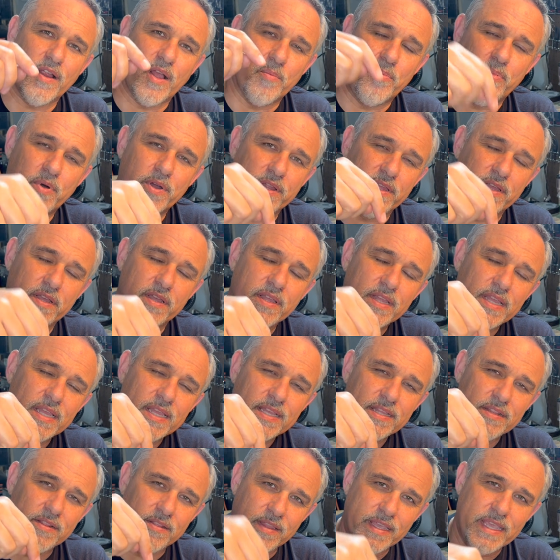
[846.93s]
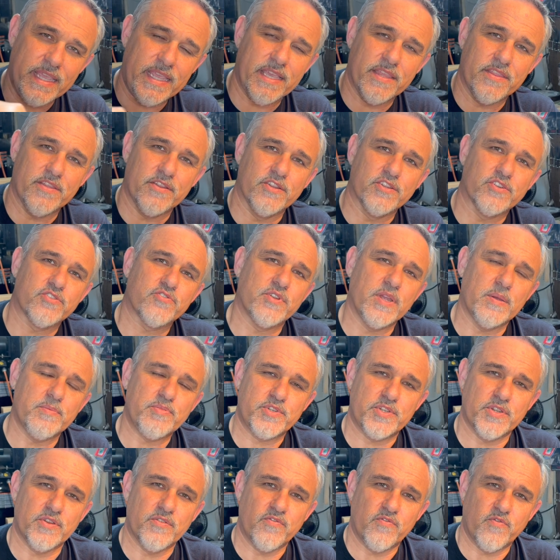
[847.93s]
I'll put a link in the
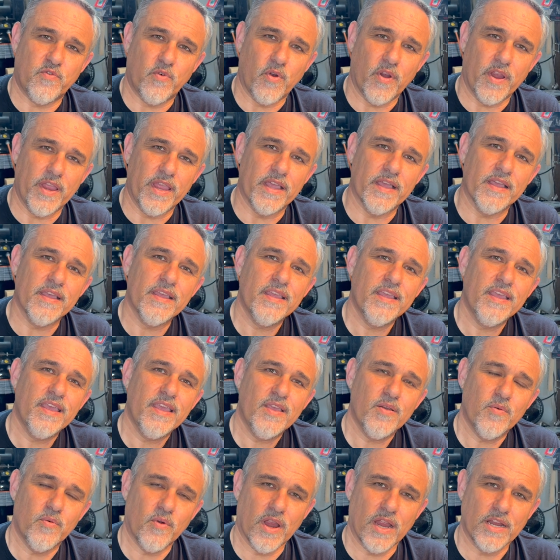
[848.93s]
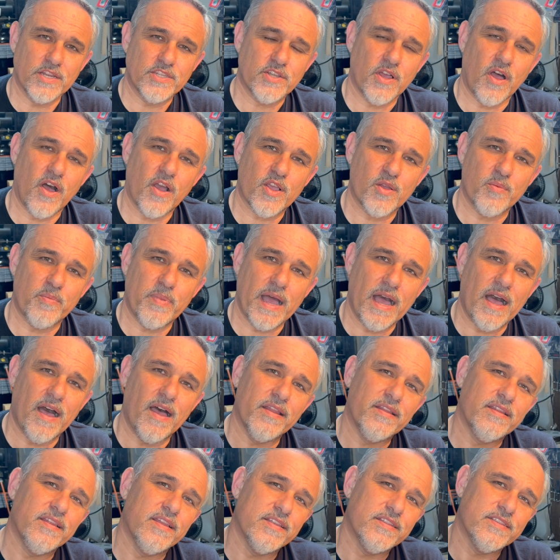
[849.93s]
description for you where I talk
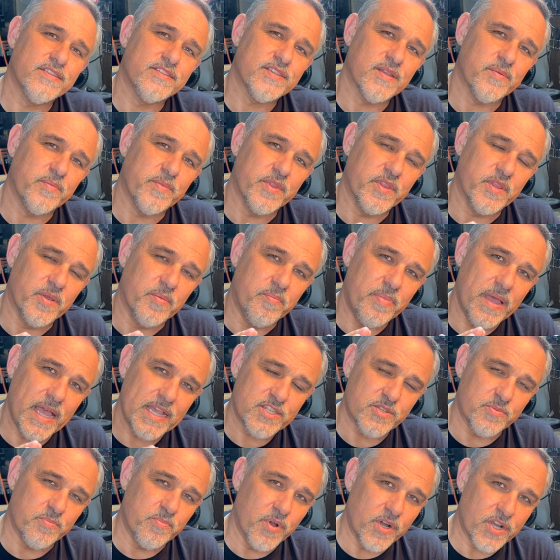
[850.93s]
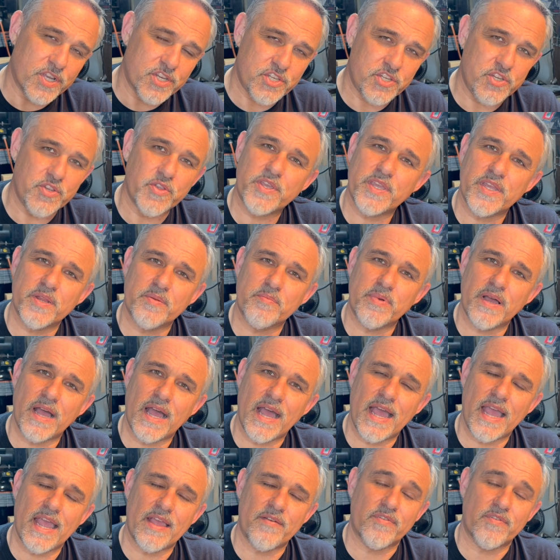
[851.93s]
about some of the best books you can buy.